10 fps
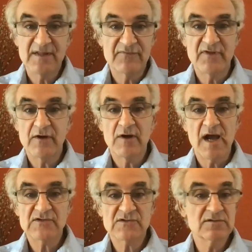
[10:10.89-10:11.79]
if they're
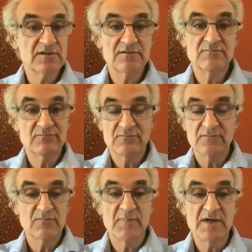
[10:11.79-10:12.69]
actually
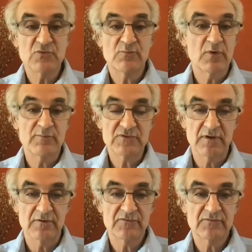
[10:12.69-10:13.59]
major
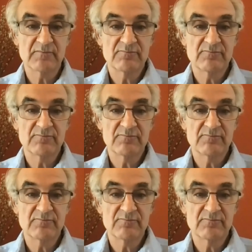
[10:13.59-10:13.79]
perpetrators.